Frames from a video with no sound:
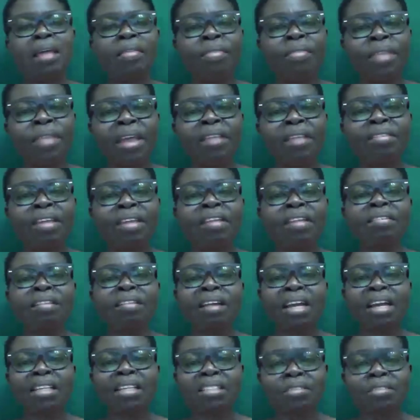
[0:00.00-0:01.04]
This is
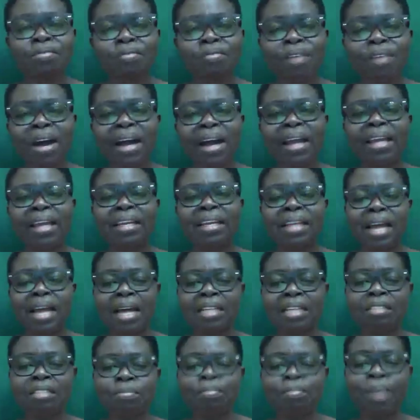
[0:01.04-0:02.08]
classified
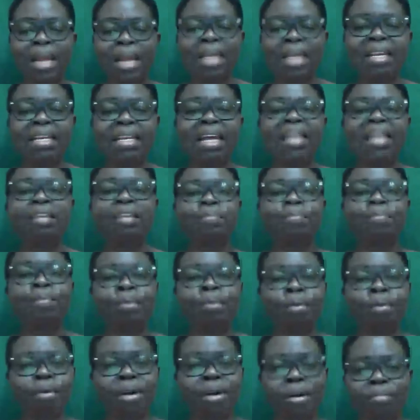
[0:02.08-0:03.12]
as blended
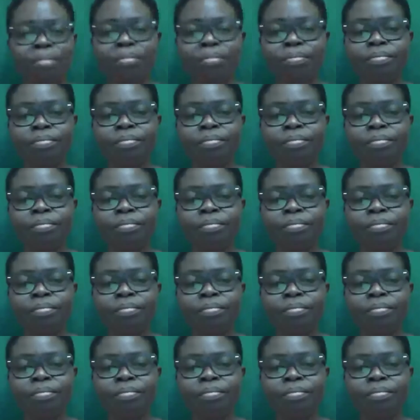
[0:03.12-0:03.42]
program.